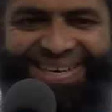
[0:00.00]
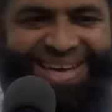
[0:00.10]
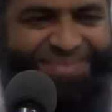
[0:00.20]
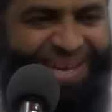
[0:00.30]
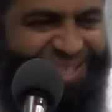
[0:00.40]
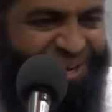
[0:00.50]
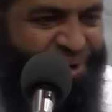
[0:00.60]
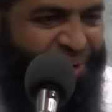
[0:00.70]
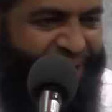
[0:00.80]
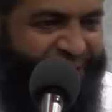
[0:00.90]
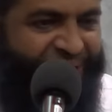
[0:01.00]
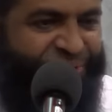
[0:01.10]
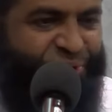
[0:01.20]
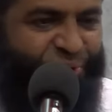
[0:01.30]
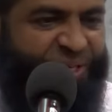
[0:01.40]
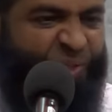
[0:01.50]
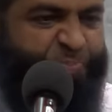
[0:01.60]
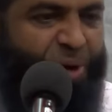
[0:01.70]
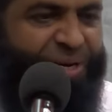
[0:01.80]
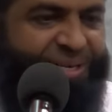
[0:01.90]
Imagine you and I through
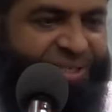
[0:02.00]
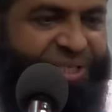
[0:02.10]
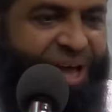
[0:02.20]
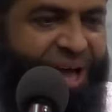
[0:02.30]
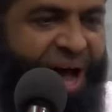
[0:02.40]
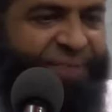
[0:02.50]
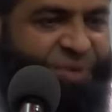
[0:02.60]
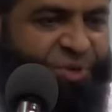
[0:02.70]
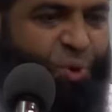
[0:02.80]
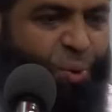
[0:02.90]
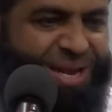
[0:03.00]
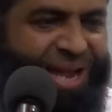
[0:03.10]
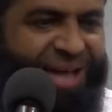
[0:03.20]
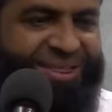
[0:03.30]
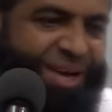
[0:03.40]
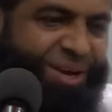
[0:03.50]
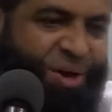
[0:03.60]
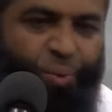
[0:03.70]
despondency, after doing nothing,